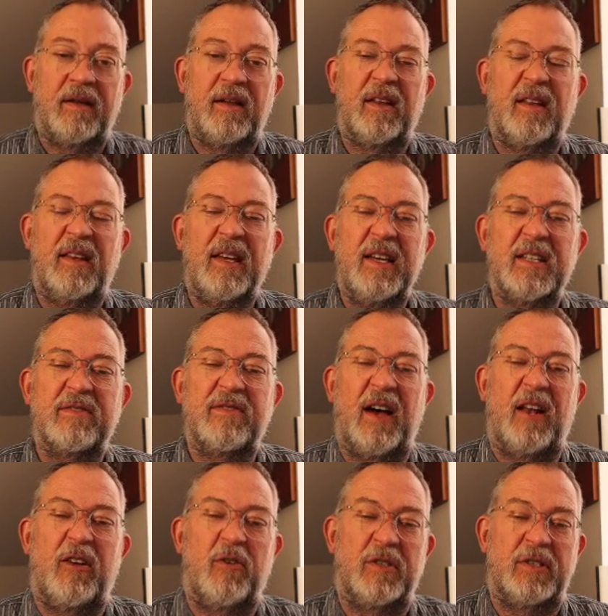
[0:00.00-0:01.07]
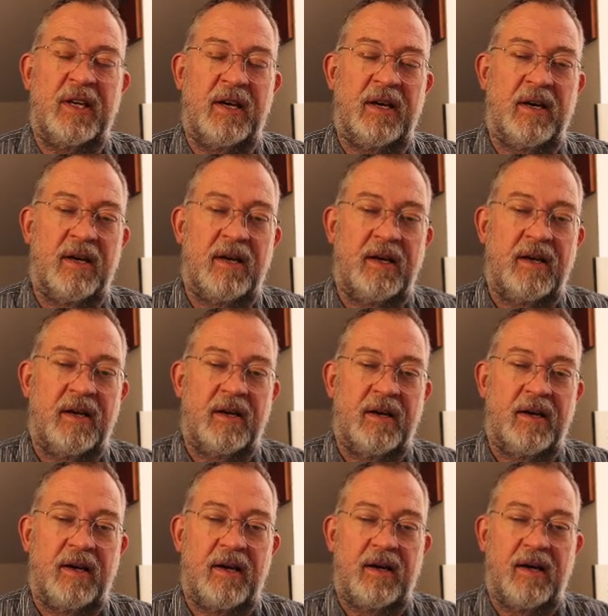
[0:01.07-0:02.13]
these values here,
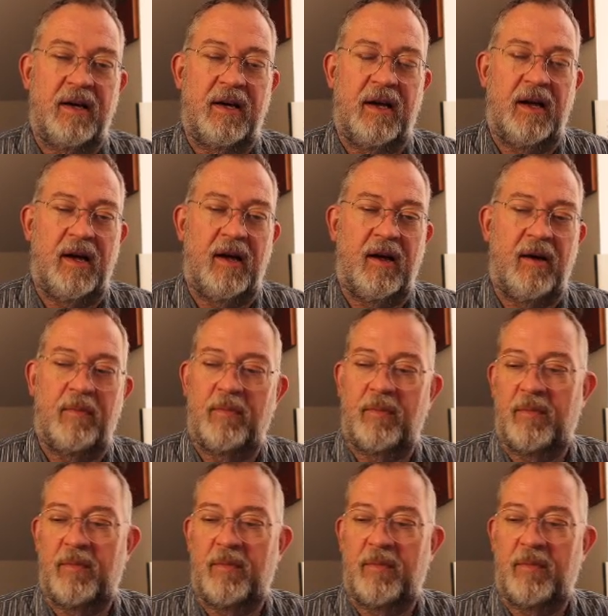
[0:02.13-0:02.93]
um,